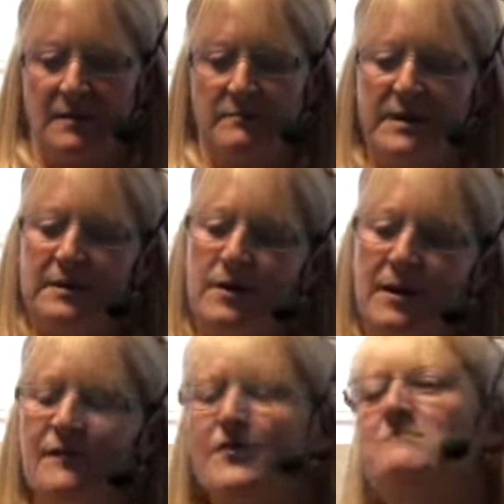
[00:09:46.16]
But
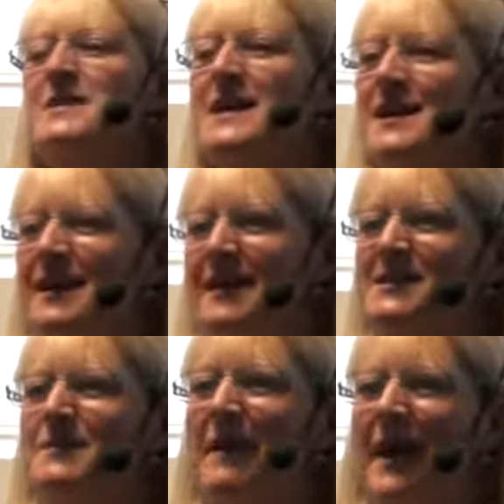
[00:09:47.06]
for me,
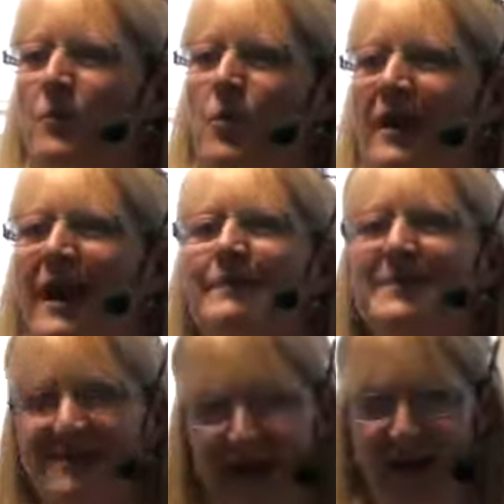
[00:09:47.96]
it's about what
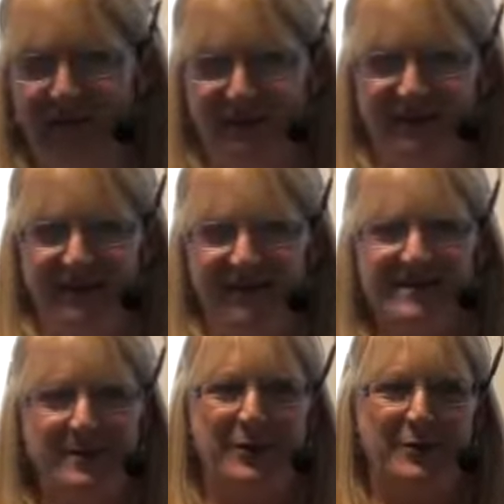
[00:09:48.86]
happens after the
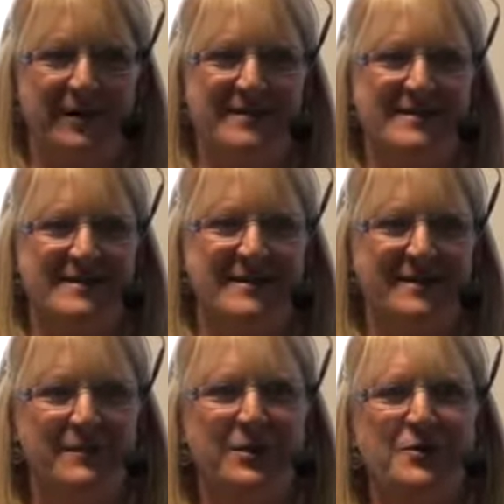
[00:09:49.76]
experience,
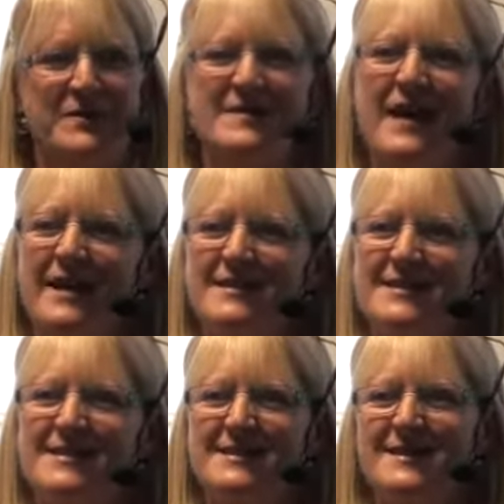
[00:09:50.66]
because that
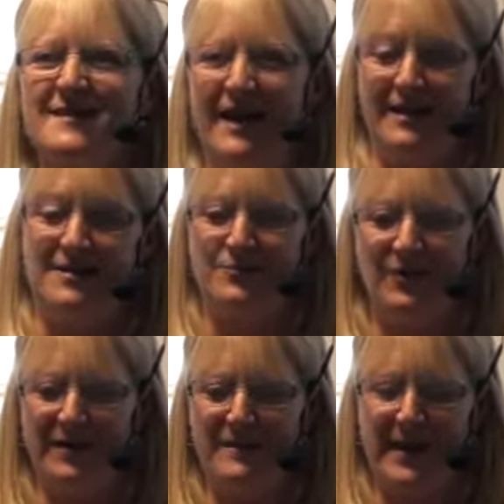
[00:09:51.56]
is
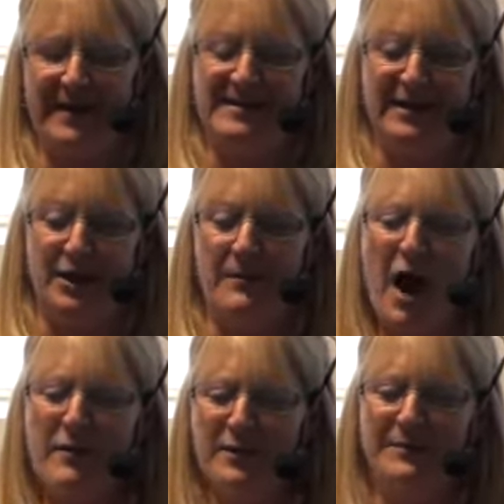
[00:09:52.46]
really amazing. I'm
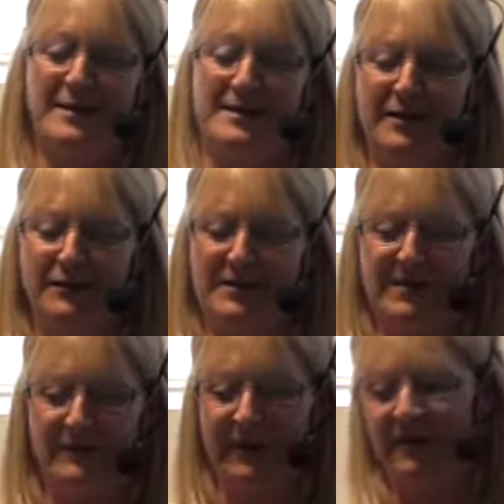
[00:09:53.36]
hoping I'm going to tell you
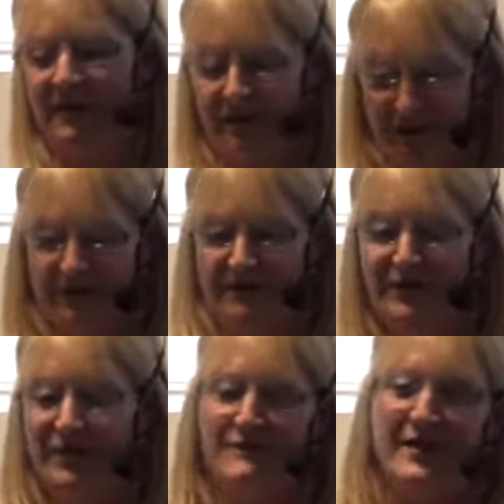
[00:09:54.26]
something
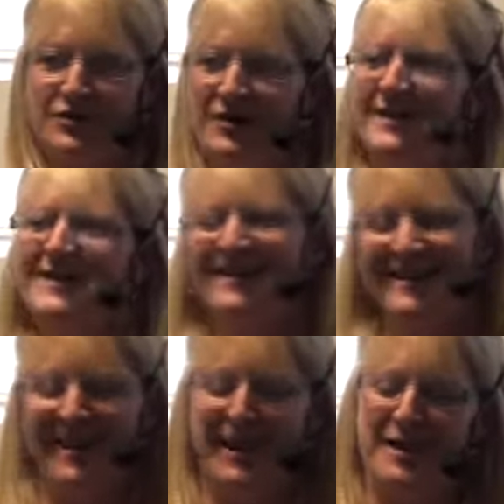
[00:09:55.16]
eventually
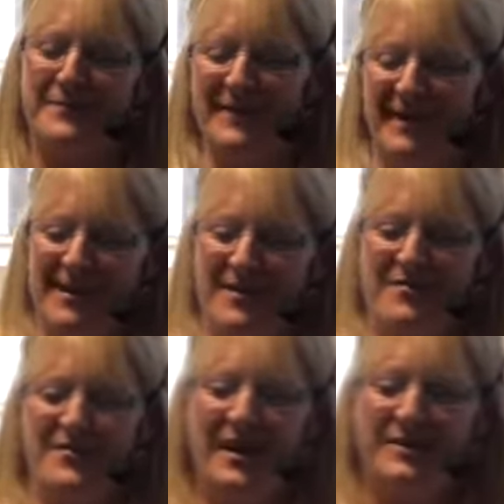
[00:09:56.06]

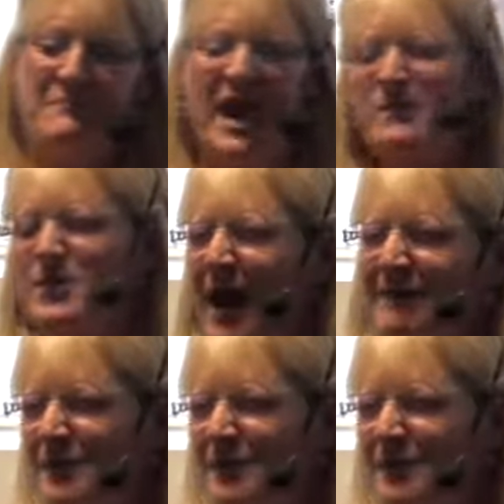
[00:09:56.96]
that maybe you haven't